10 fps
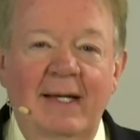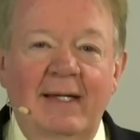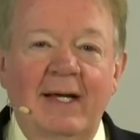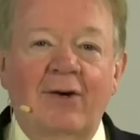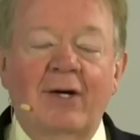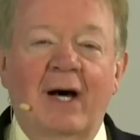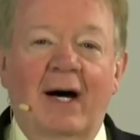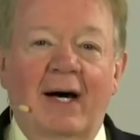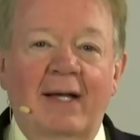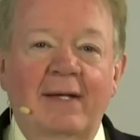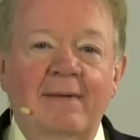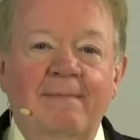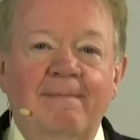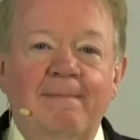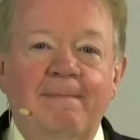Dear God,
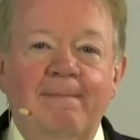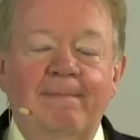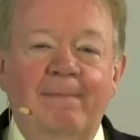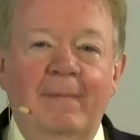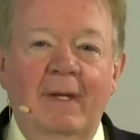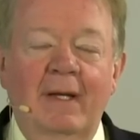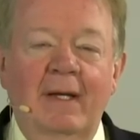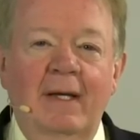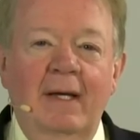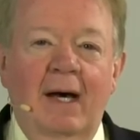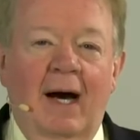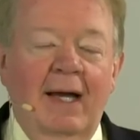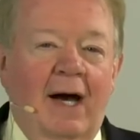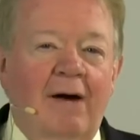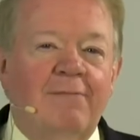
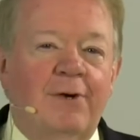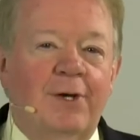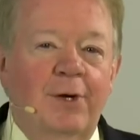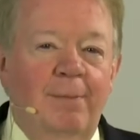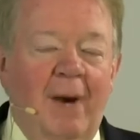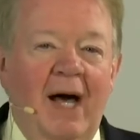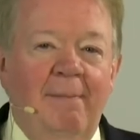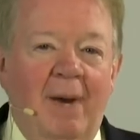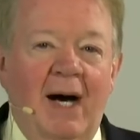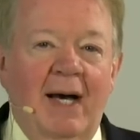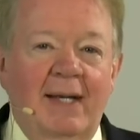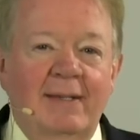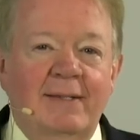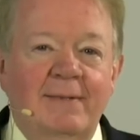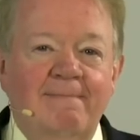I offer you my
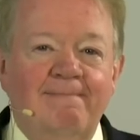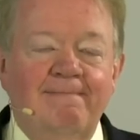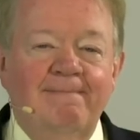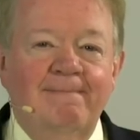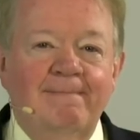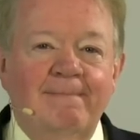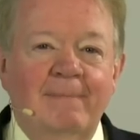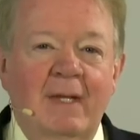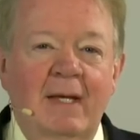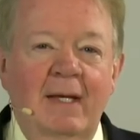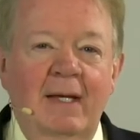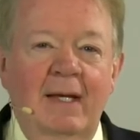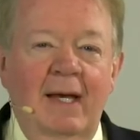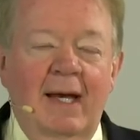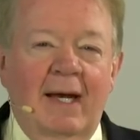mind,
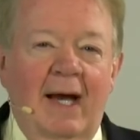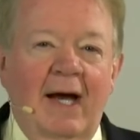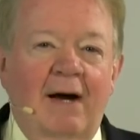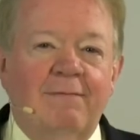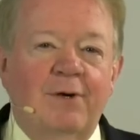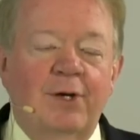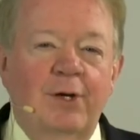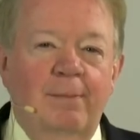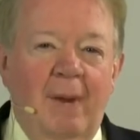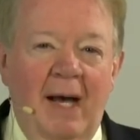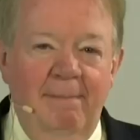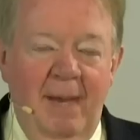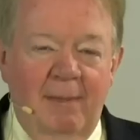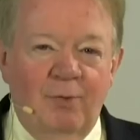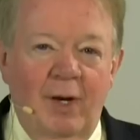and I offer you my
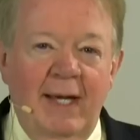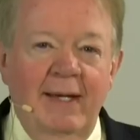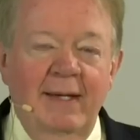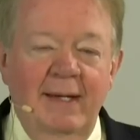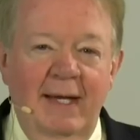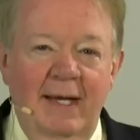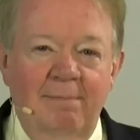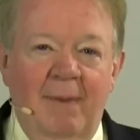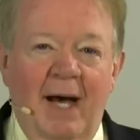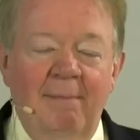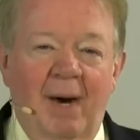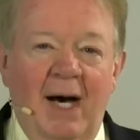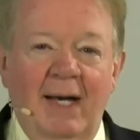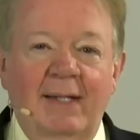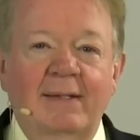memory in my
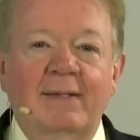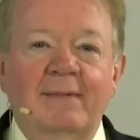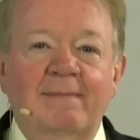mind.